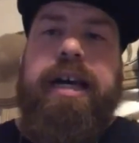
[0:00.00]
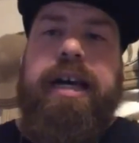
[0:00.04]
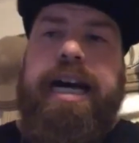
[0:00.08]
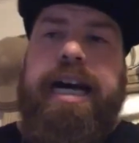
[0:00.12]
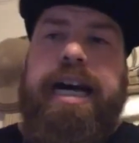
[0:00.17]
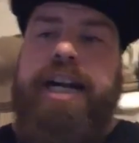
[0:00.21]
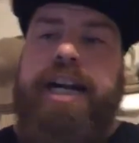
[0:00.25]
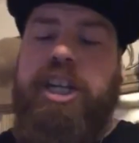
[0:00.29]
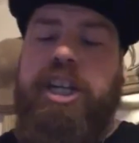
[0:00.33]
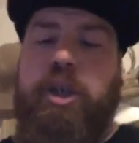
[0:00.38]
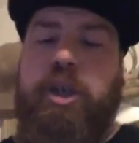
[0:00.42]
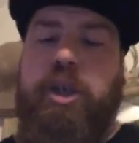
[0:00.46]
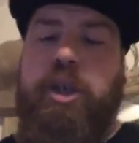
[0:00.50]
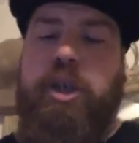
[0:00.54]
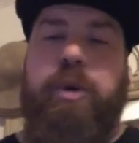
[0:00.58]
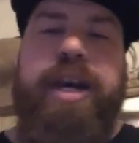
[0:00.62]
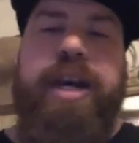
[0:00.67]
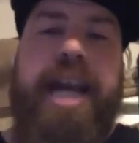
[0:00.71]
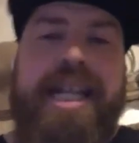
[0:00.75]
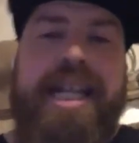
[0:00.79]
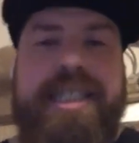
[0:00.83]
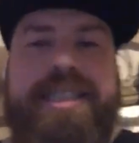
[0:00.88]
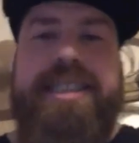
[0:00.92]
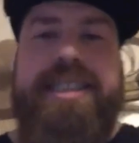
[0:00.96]
I knew
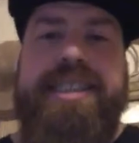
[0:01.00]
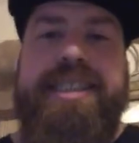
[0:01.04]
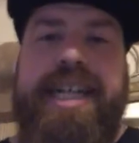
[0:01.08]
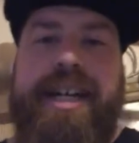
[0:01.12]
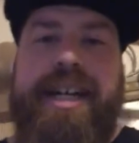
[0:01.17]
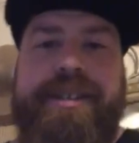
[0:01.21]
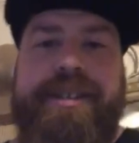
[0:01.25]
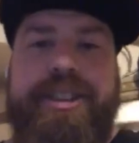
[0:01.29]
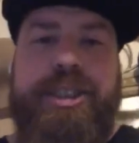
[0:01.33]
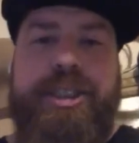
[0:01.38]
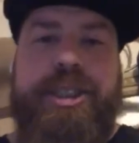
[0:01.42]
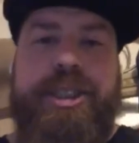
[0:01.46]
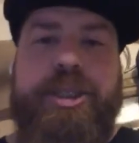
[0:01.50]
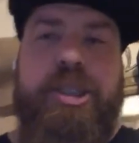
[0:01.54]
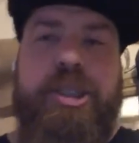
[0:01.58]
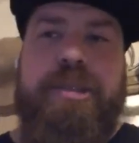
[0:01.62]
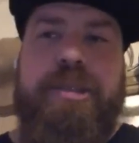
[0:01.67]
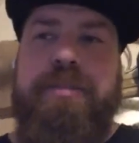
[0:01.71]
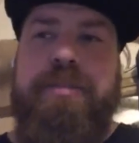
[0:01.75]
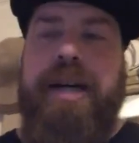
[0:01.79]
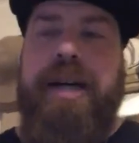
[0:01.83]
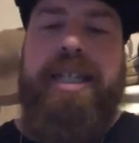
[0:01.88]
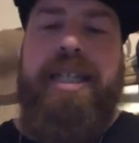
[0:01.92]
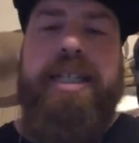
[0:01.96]
I had the desires to
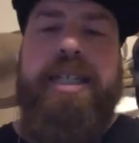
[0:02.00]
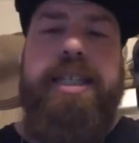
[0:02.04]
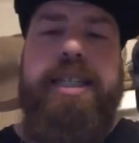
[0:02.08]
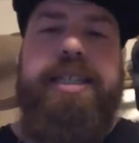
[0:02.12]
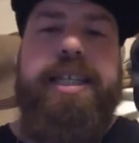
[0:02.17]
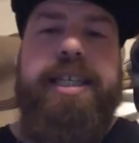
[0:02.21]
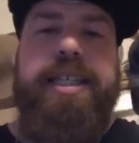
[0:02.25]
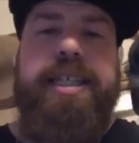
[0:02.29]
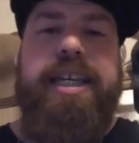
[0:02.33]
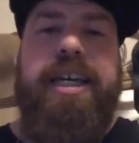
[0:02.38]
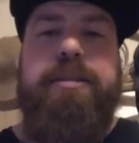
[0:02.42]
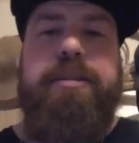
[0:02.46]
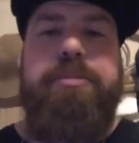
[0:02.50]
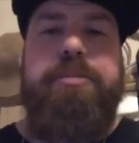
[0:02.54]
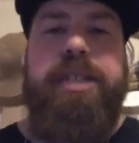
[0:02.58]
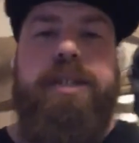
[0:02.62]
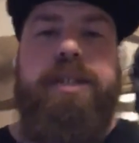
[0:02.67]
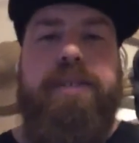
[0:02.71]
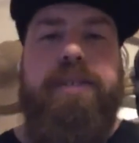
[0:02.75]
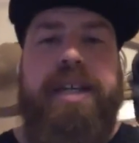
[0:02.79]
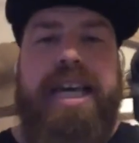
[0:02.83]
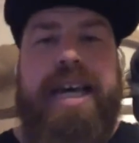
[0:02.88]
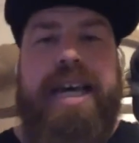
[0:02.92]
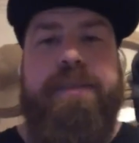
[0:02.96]
do it, but I didn't think I'd be
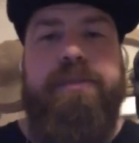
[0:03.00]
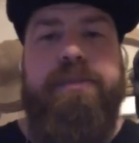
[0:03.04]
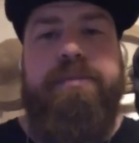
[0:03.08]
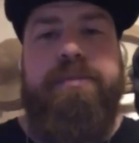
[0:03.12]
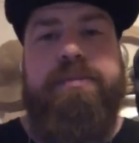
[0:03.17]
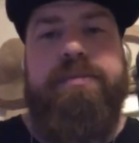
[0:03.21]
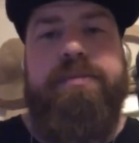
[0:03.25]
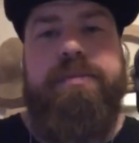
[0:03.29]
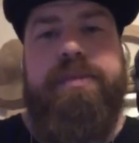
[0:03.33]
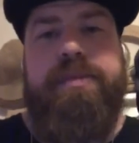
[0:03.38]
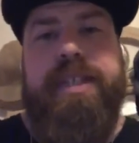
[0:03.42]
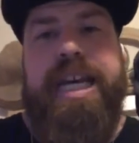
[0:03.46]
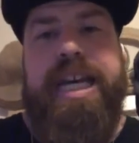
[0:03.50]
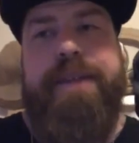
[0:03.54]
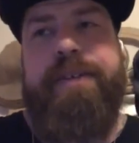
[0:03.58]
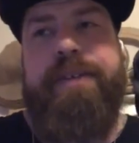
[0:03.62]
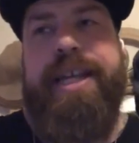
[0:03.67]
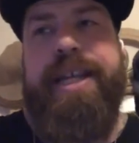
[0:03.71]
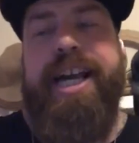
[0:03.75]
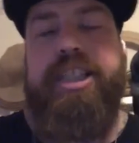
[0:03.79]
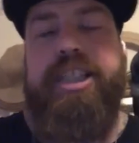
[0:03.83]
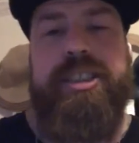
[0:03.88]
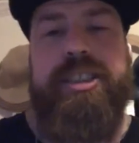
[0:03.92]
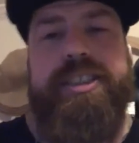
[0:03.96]
able to have it, have it
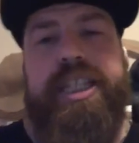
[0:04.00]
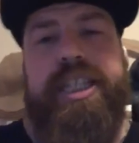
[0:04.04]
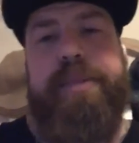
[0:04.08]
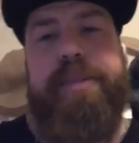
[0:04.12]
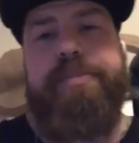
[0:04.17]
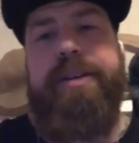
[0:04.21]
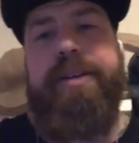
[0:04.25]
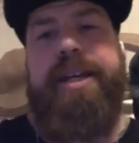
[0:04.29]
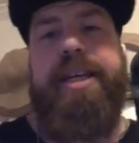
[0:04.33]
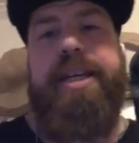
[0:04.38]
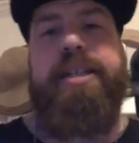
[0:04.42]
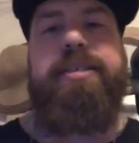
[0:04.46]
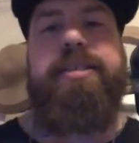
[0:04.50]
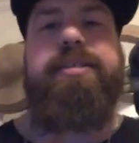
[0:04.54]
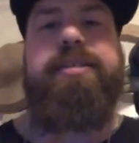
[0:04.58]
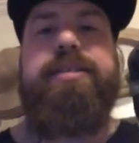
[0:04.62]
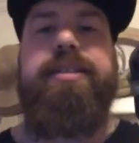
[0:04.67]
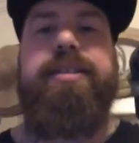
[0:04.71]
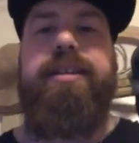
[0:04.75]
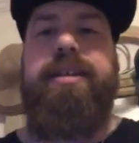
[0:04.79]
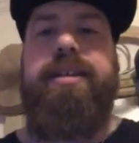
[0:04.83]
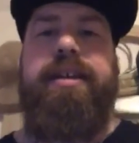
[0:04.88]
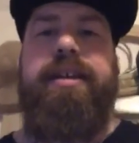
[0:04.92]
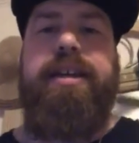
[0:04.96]
actually take place.
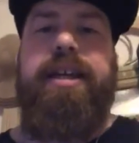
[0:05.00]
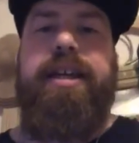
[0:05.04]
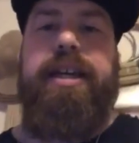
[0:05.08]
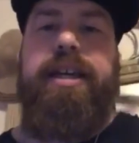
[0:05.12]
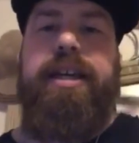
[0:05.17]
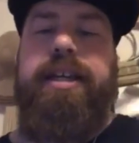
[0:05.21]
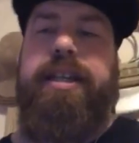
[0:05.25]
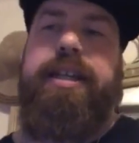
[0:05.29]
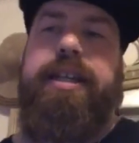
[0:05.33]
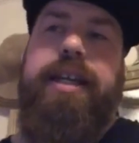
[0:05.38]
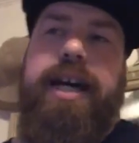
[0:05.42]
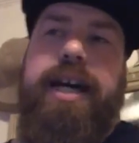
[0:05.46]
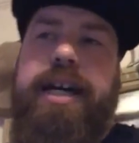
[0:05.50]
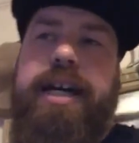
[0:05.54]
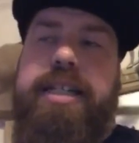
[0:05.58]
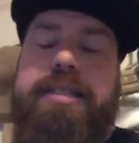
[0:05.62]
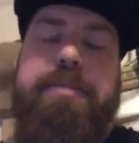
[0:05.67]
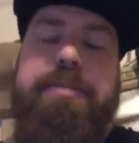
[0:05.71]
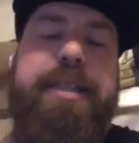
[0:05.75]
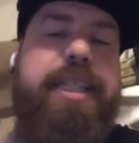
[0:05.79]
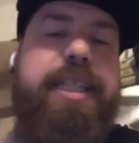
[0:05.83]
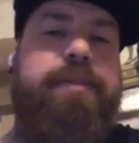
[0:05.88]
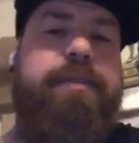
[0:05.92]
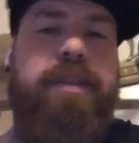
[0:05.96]
And God has made that
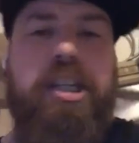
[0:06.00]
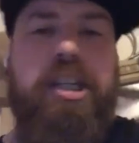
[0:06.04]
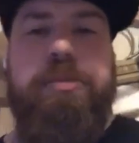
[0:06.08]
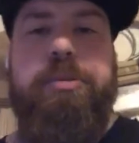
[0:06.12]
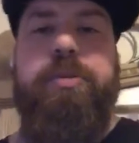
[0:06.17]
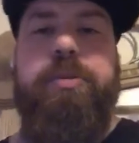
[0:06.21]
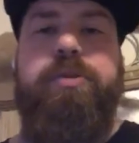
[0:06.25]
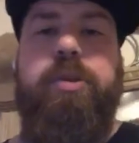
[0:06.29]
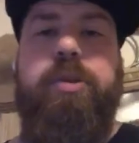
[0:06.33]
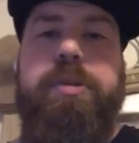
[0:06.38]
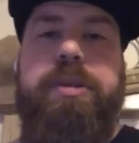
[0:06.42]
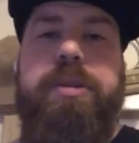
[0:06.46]
available for me.